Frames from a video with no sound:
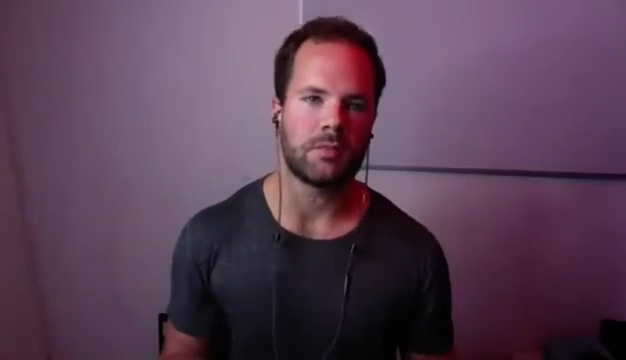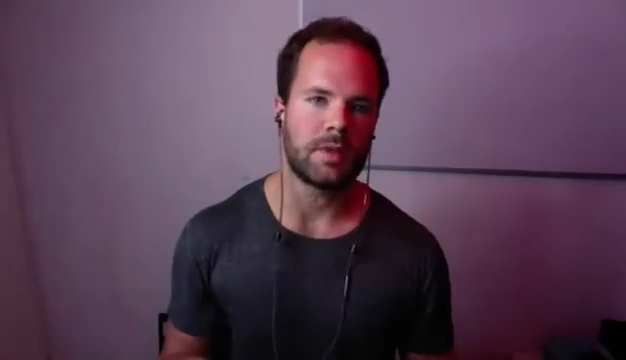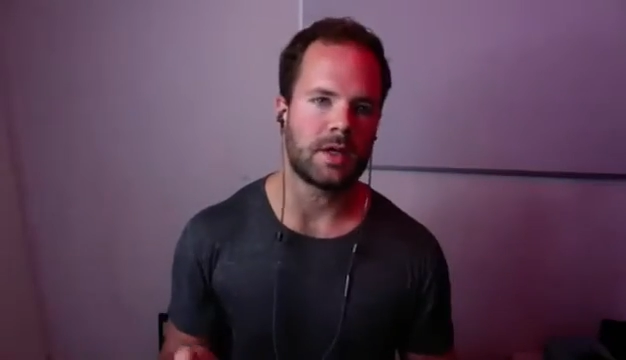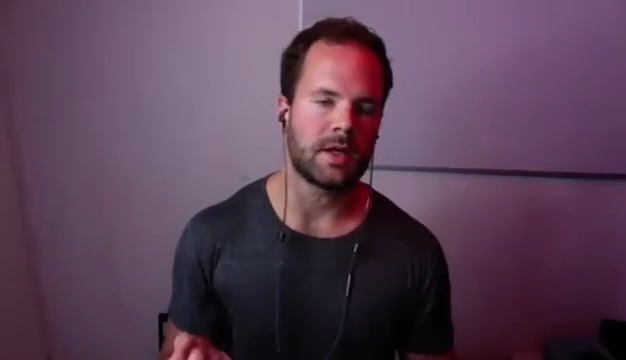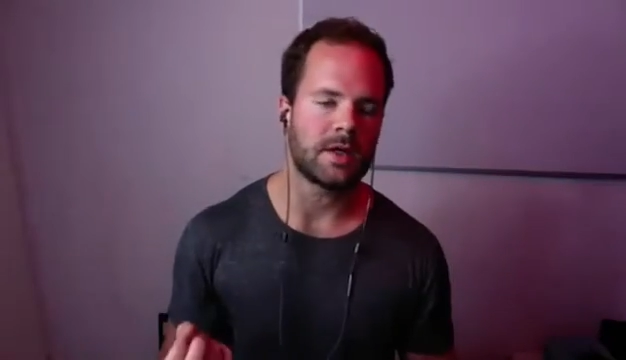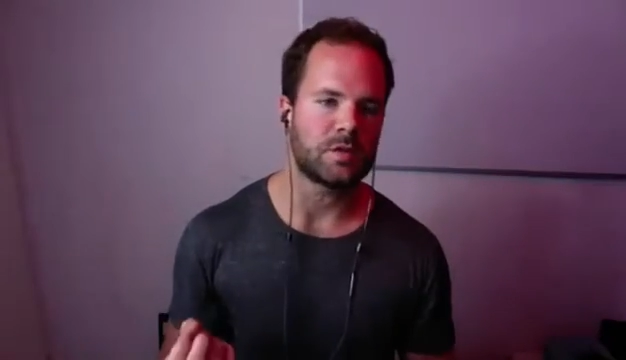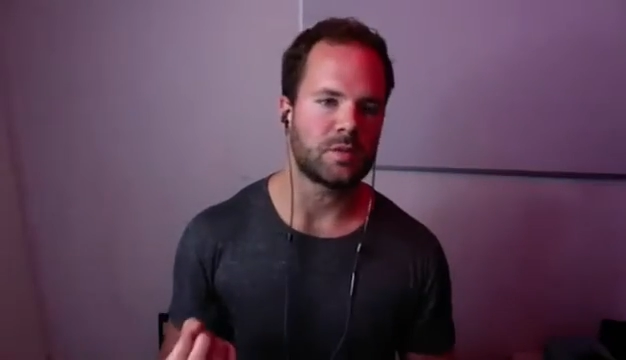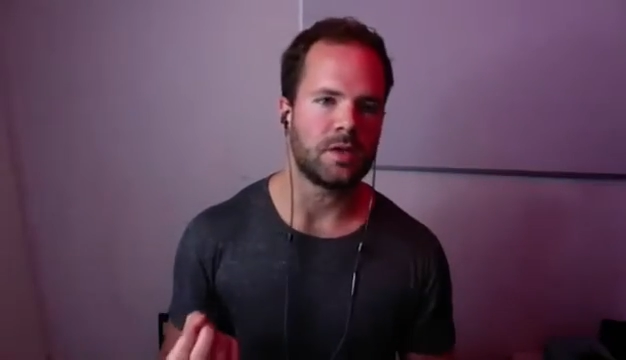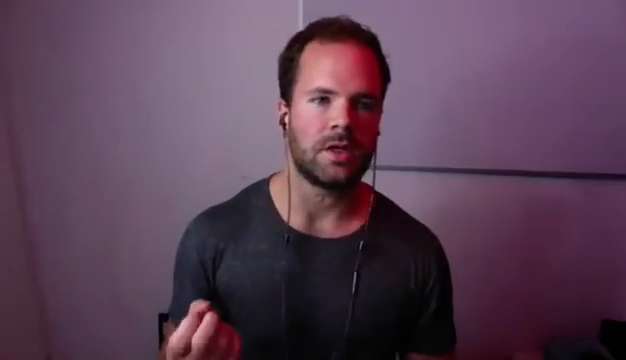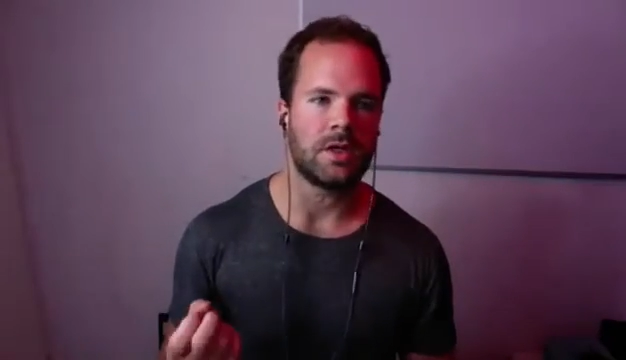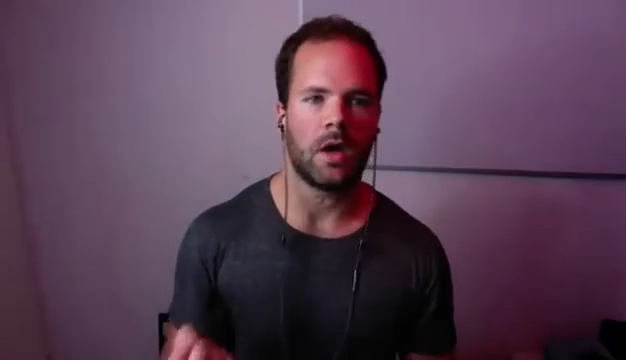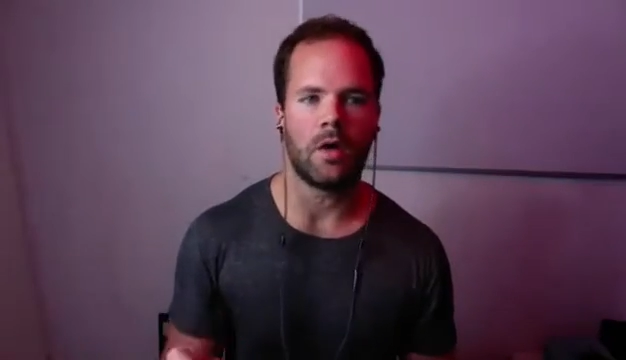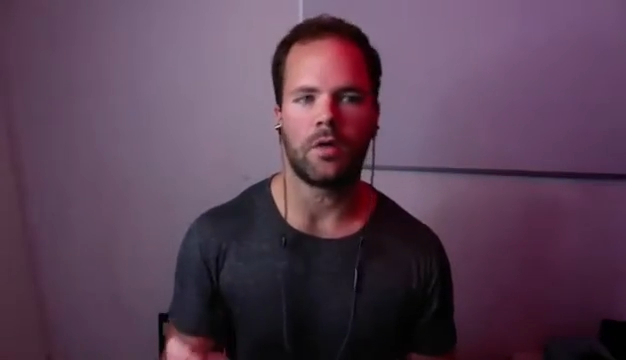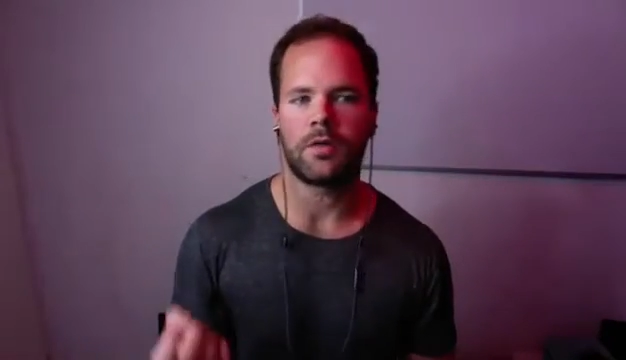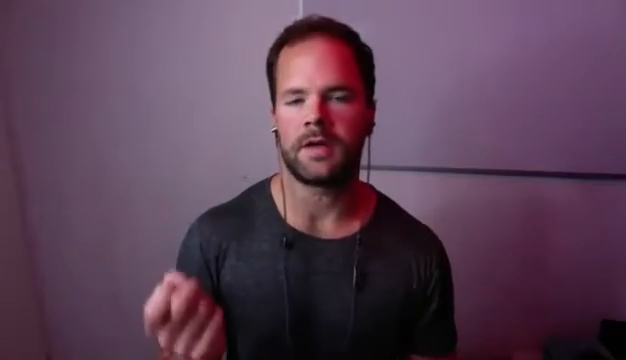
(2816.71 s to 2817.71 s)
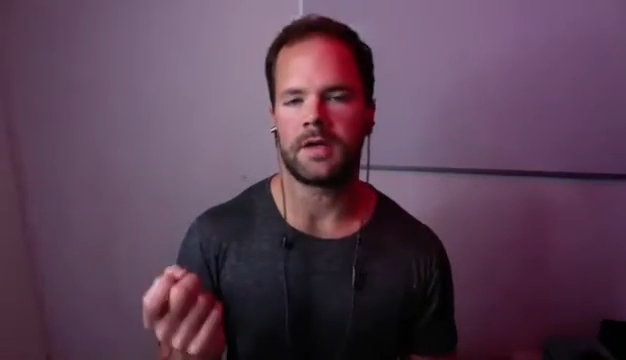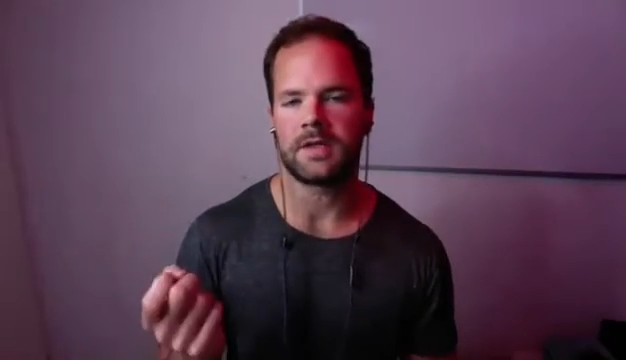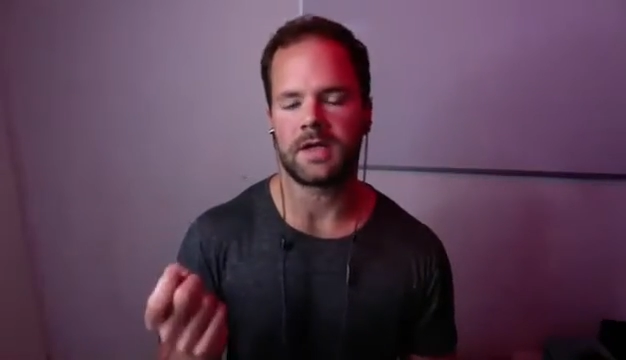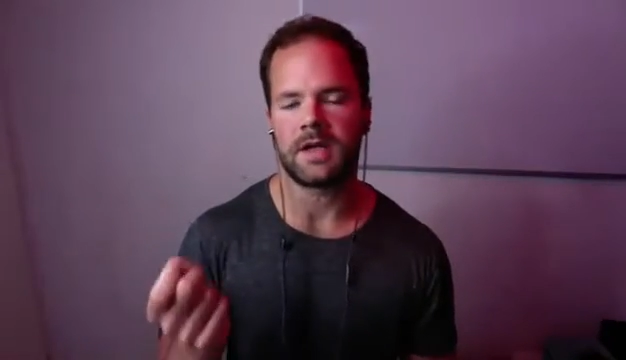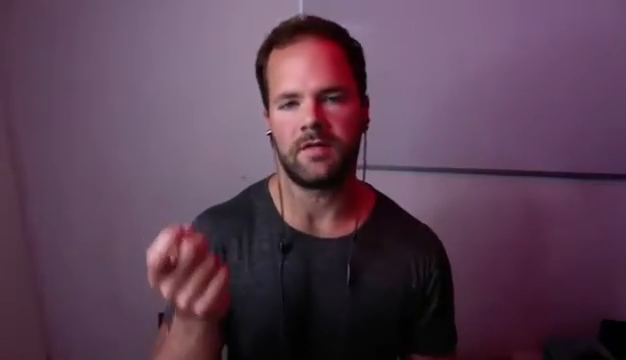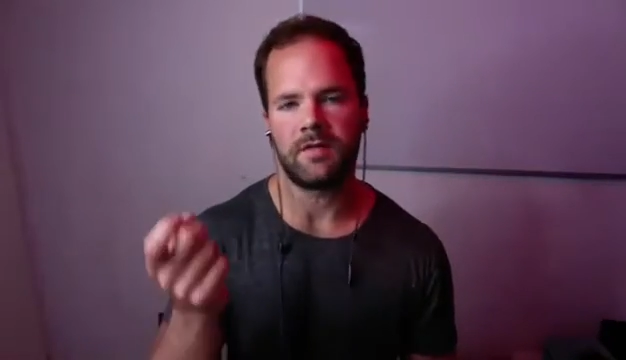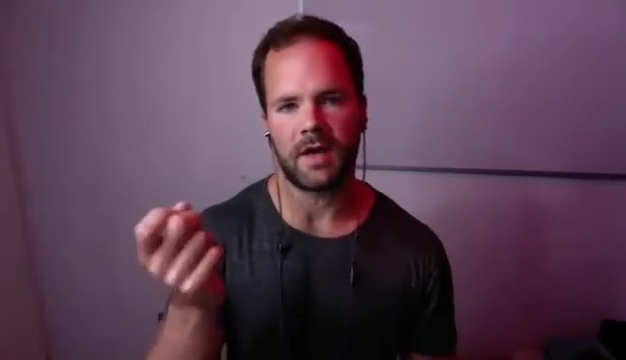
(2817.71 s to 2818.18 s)
because we know things
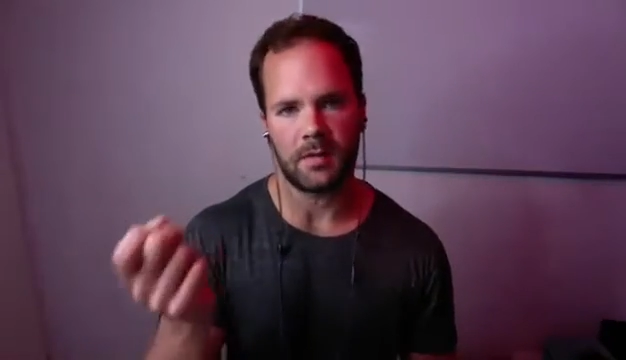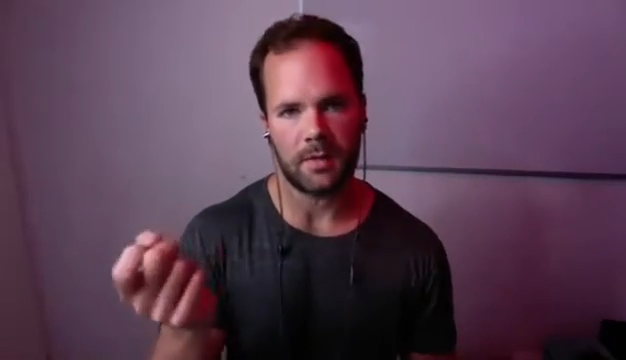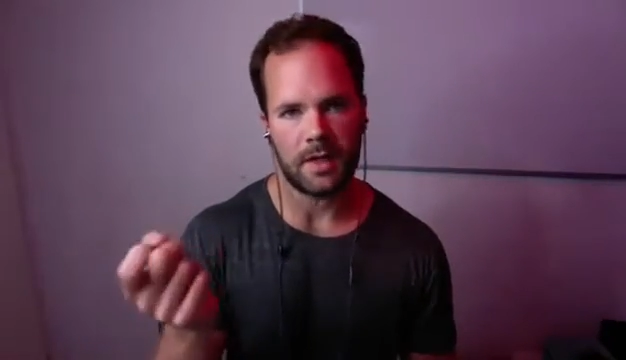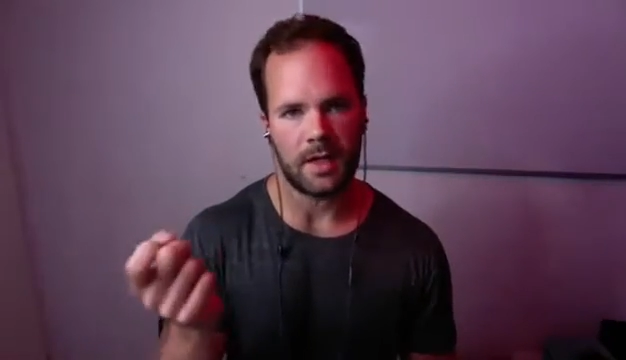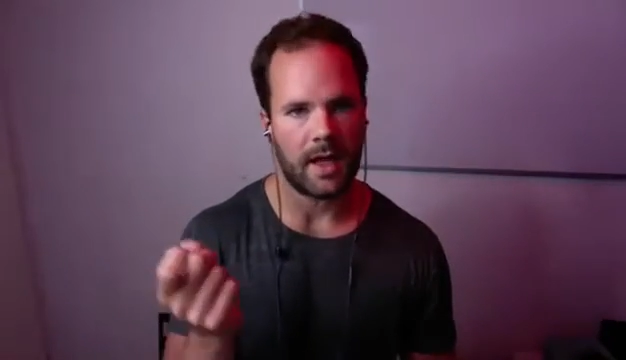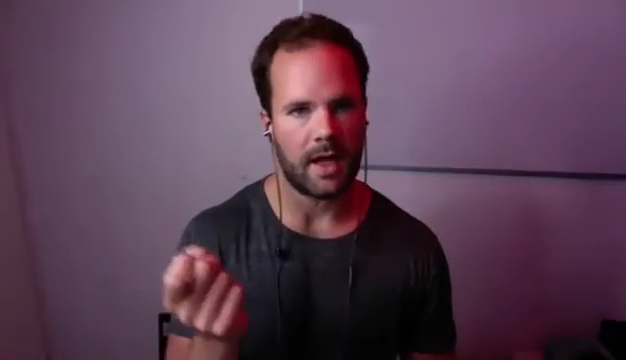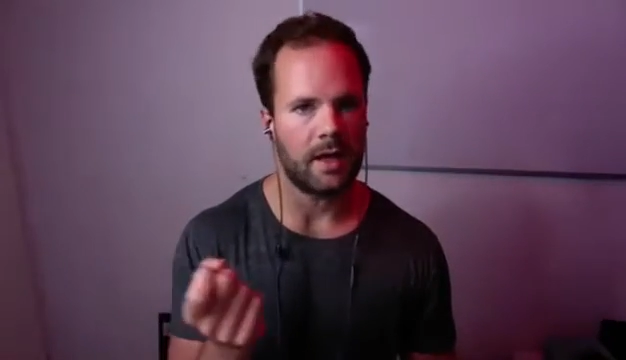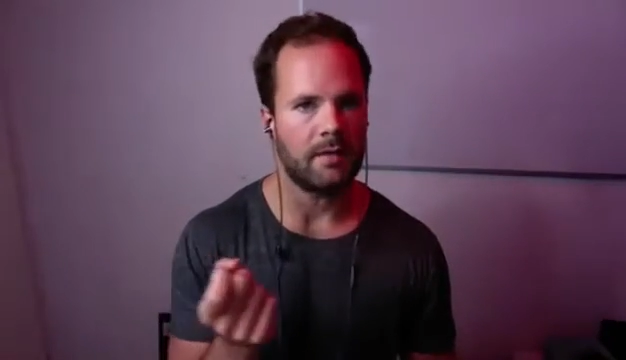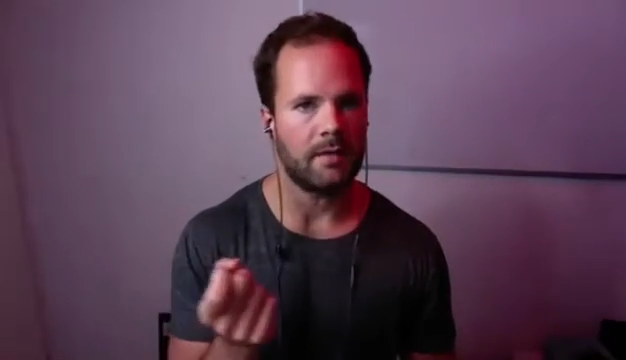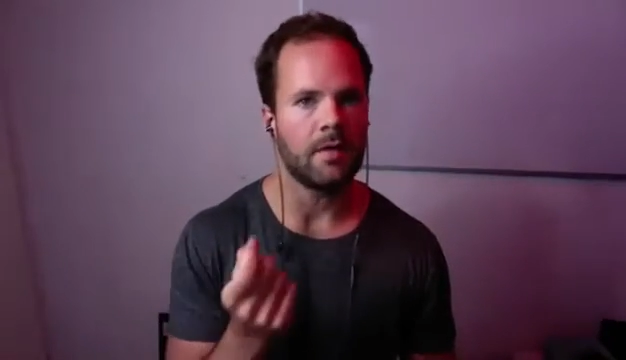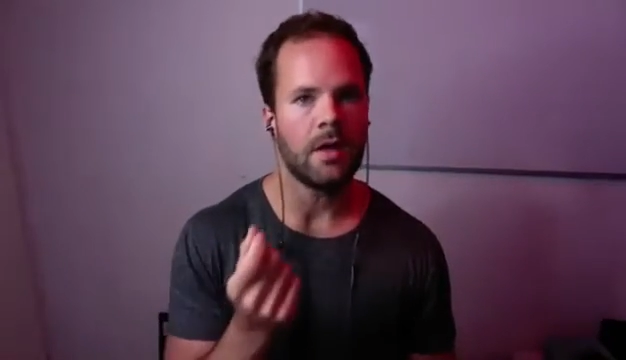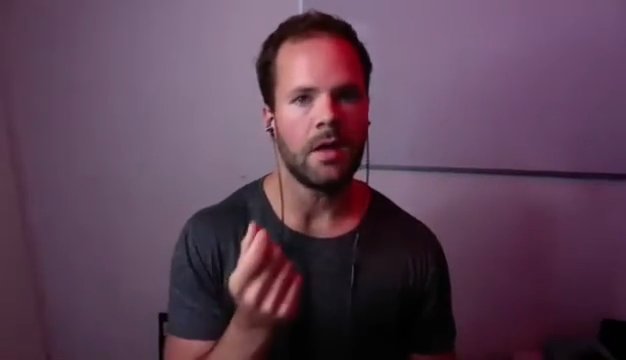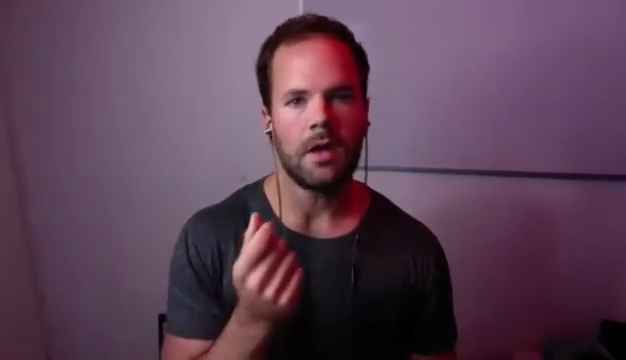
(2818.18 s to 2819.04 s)
like vitamin A,